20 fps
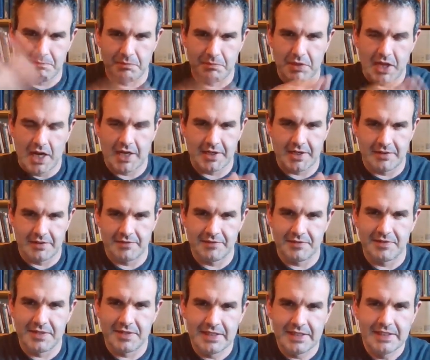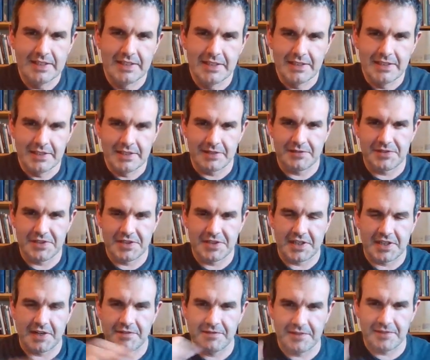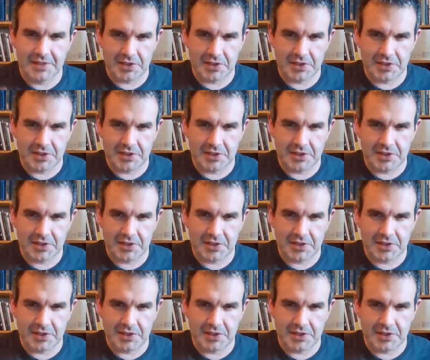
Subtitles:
block of stuff.